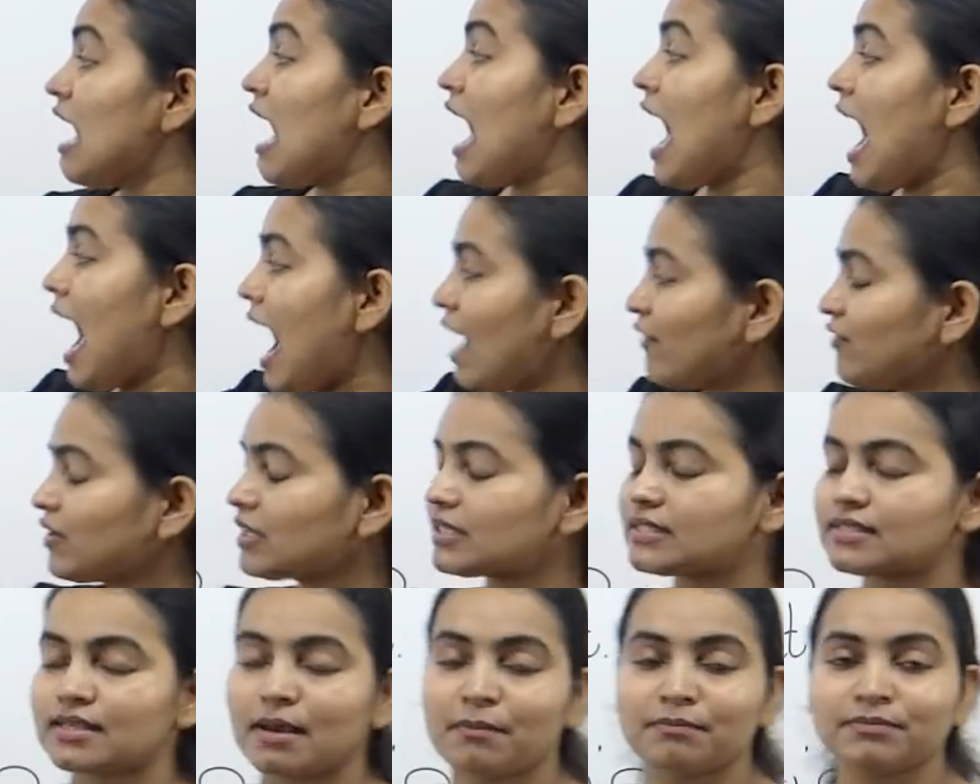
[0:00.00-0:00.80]

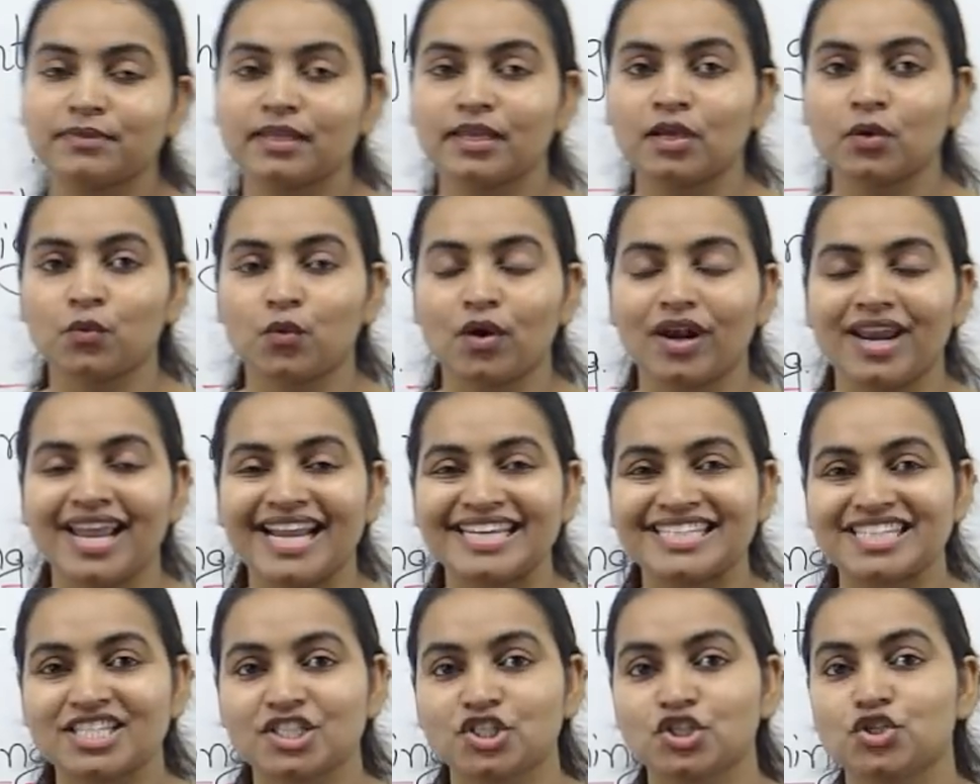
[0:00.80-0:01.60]
having something
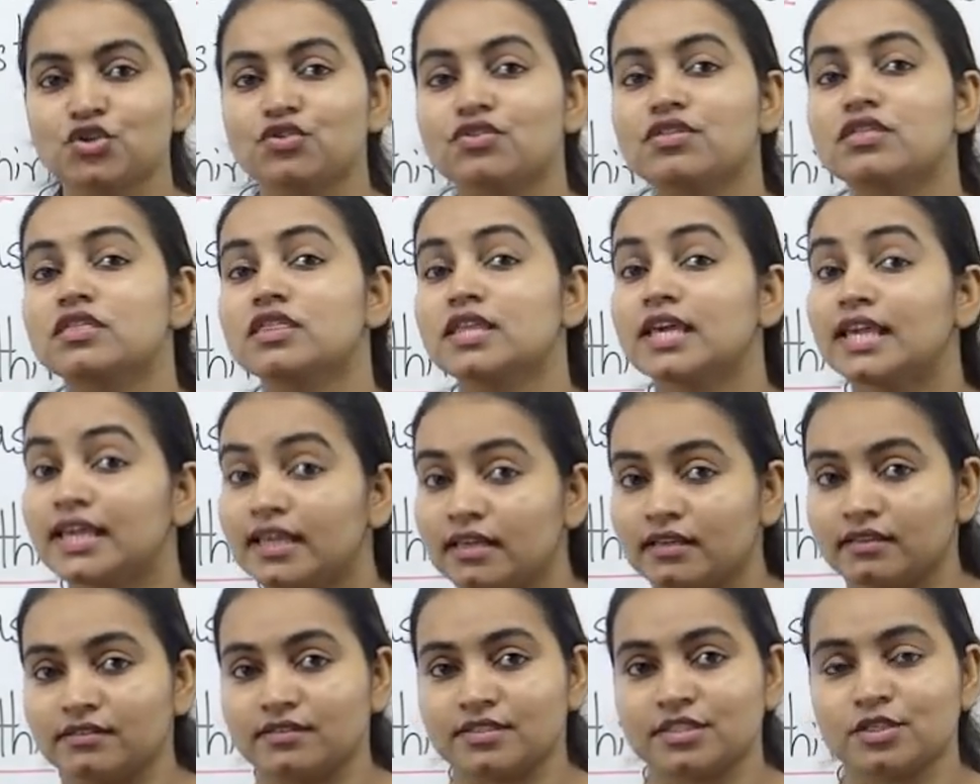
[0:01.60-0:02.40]
related to
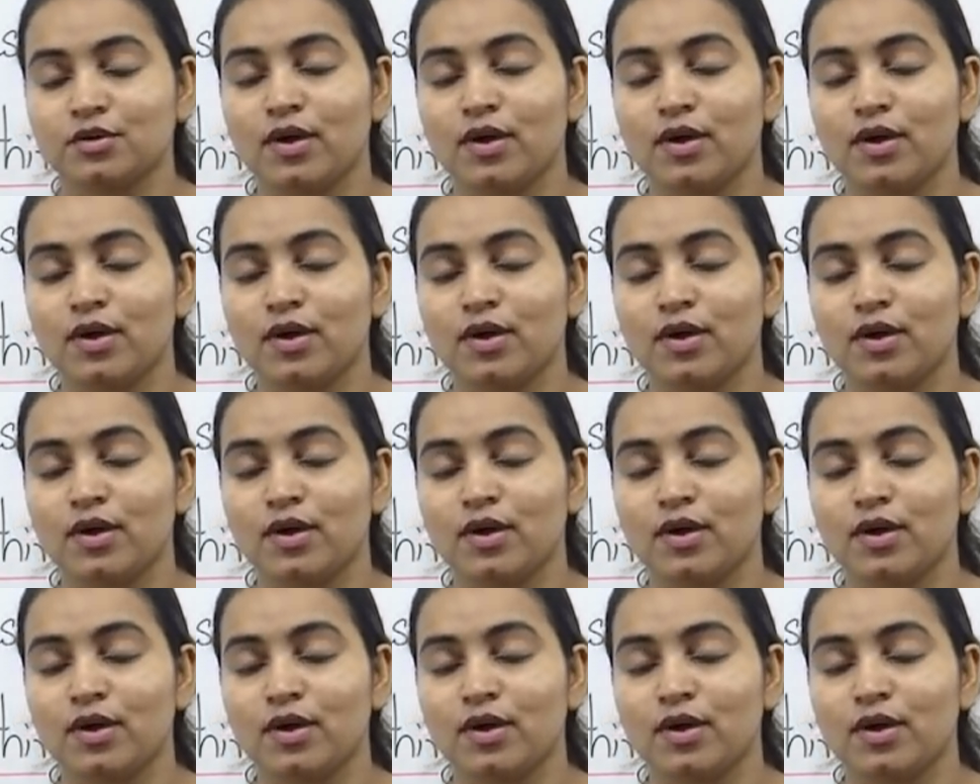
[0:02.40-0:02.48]
things.